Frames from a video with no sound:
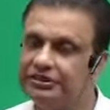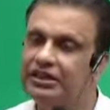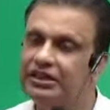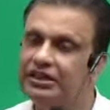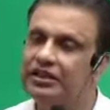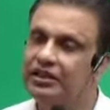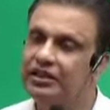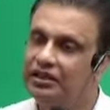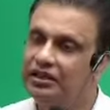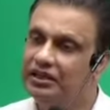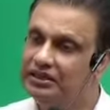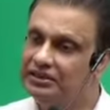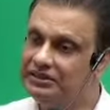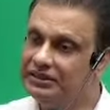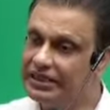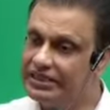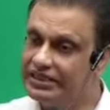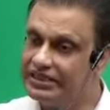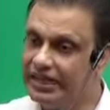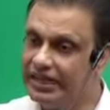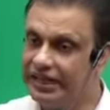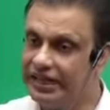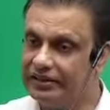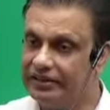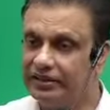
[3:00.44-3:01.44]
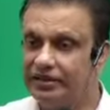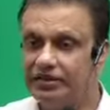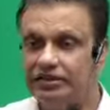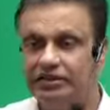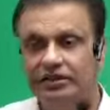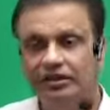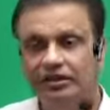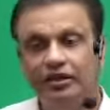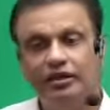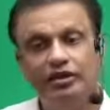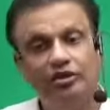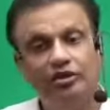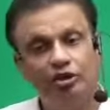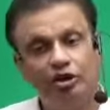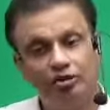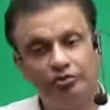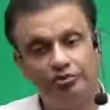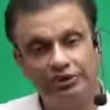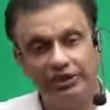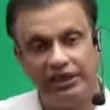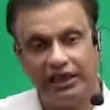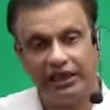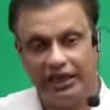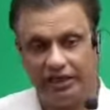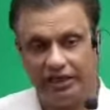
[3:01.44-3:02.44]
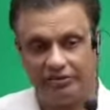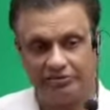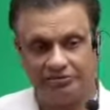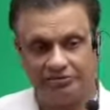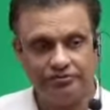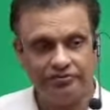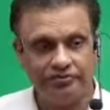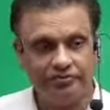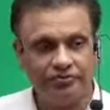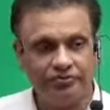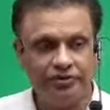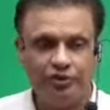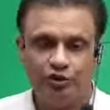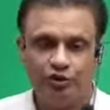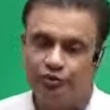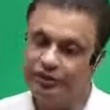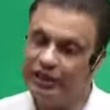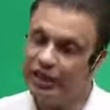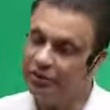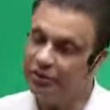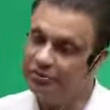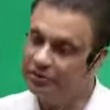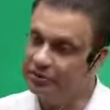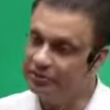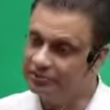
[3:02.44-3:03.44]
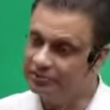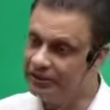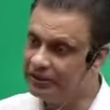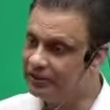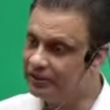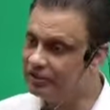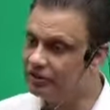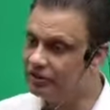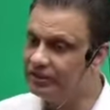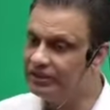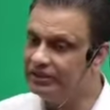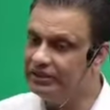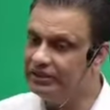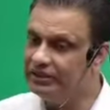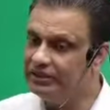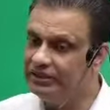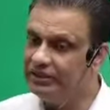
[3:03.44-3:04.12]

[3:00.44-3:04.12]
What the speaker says: It is just that a law we have. So we have a different law in India